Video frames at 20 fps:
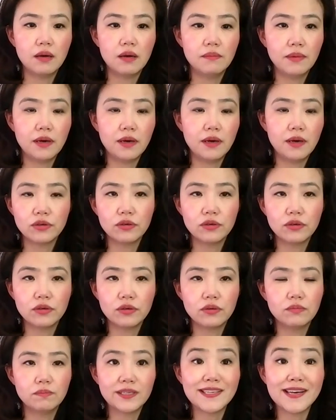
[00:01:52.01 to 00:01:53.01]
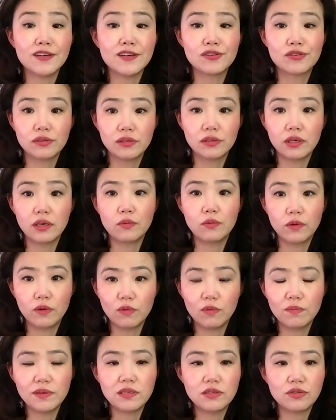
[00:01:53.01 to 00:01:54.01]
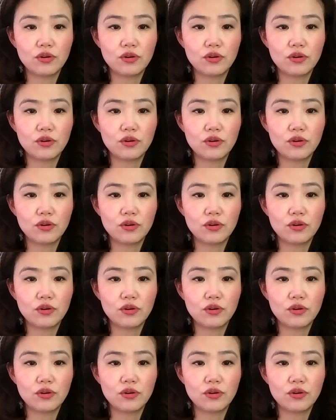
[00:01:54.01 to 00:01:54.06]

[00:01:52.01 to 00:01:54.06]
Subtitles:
Also, potentially, we'll be